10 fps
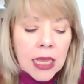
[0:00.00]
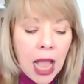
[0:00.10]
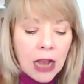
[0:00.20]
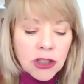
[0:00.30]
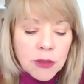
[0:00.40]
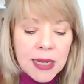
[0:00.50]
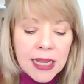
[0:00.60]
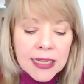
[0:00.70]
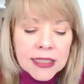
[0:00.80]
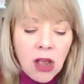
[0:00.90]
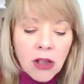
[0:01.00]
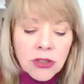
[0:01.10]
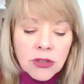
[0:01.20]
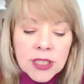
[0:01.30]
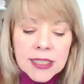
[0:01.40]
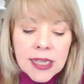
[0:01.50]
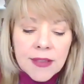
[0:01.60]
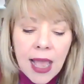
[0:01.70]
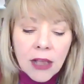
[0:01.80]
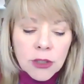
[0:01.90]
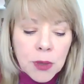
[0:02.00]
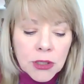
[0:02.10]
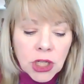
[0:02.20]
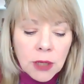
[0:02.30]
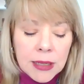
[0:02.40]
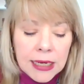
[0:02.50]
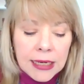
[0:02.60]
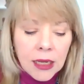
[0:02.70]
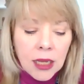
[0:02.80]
Congressman Higgins also sits on the House Budget Committee.